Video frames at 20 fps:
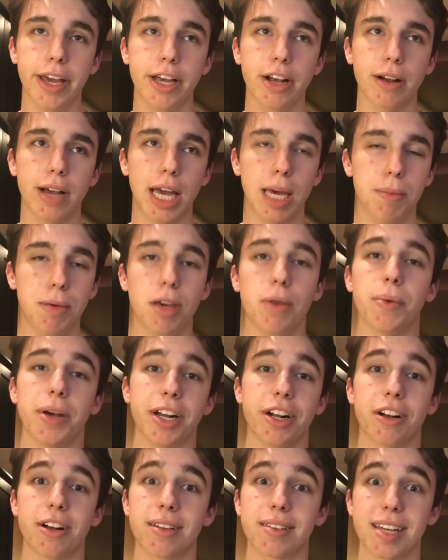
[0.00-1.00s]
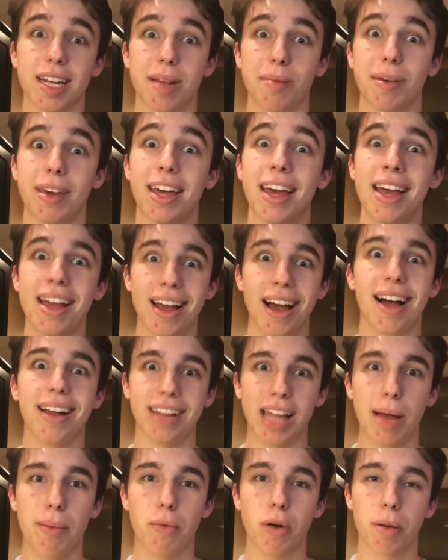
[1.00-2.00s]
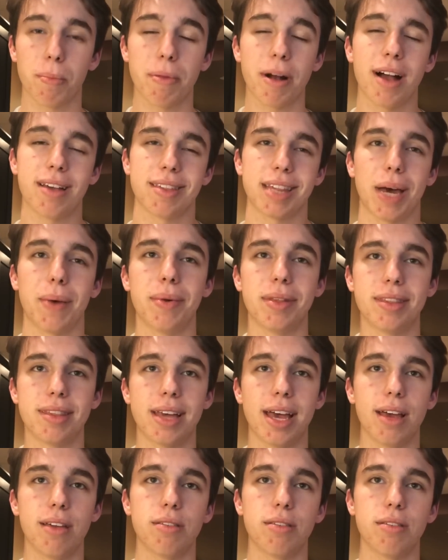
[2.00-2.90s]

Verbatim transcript: your AP reader is going to be a lot more impressed, I would say.